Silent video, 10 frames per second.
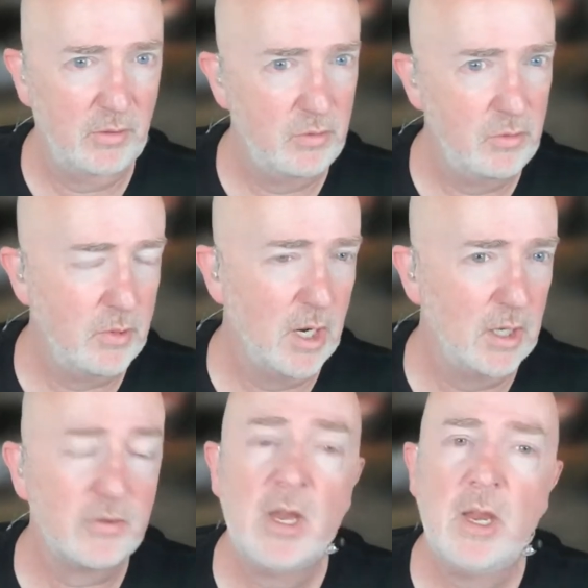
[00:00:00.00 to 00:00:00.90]
new
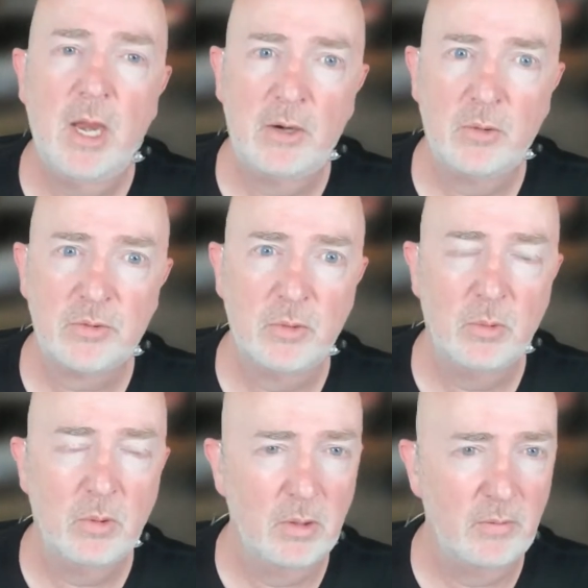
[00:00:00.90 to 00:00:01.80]
guides and also
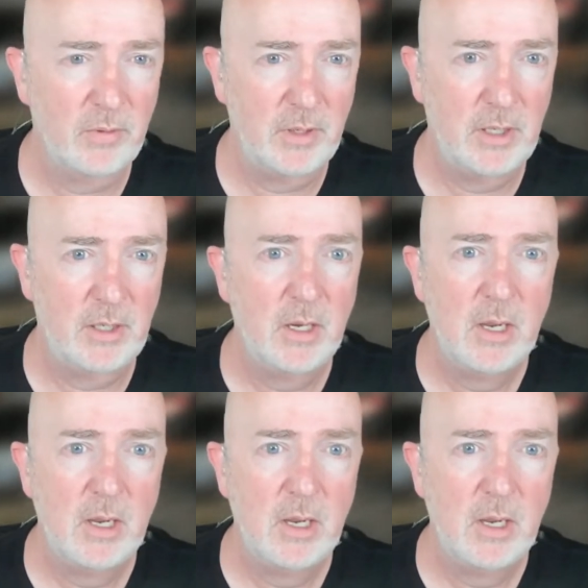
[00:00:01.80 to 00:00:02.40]
all of the